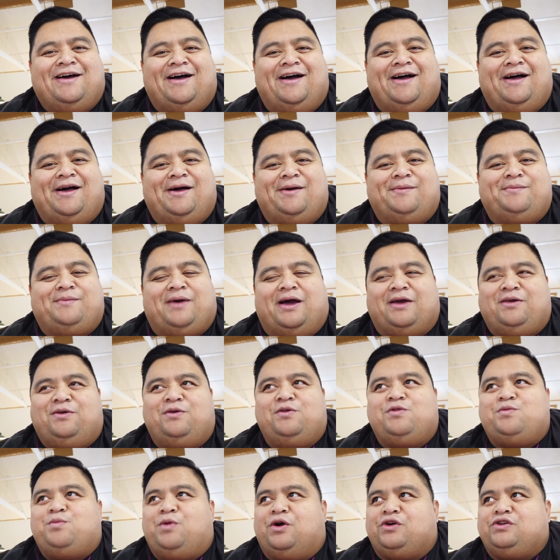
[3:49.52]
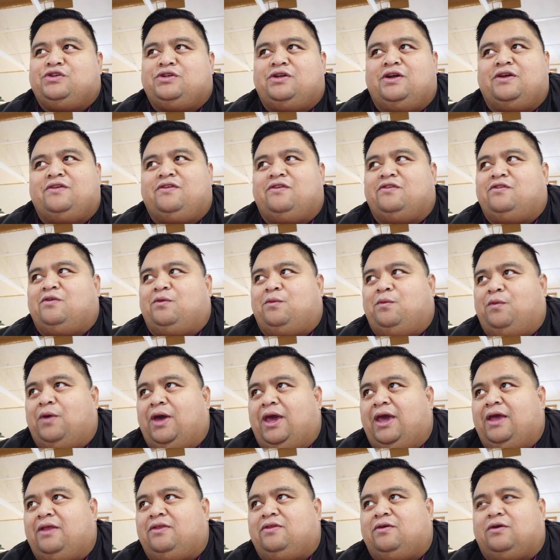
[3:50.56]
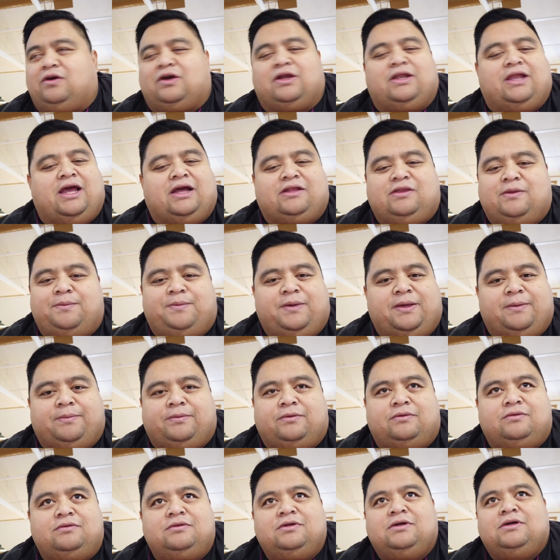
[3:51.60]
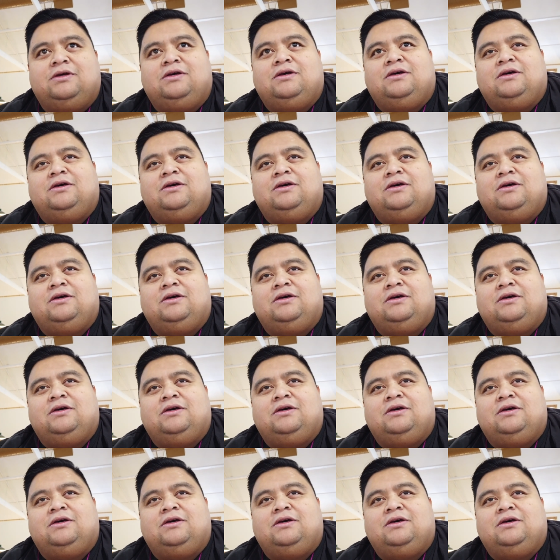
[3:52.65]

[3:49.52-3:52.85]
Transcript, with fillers: Um, I use martial arts as a way to connect to people.